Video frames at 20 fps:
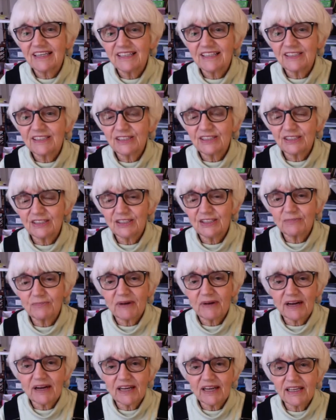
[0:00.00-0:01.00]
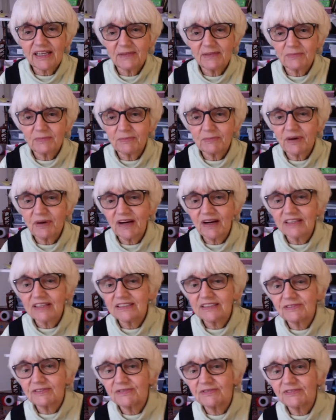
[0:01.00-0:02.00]
She's going to buy him a
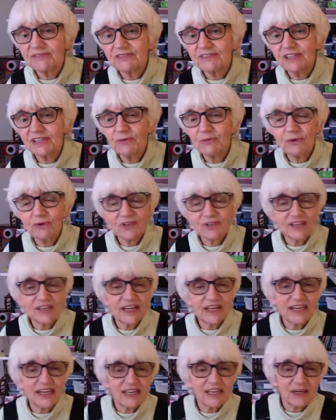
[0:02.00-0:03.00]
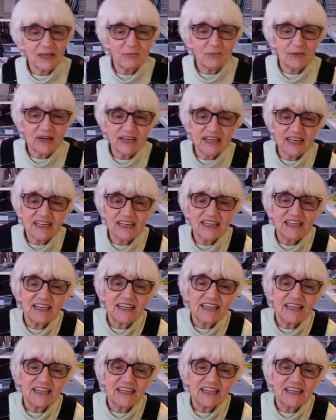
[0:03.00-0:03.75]
box of, he wouldn't take any money,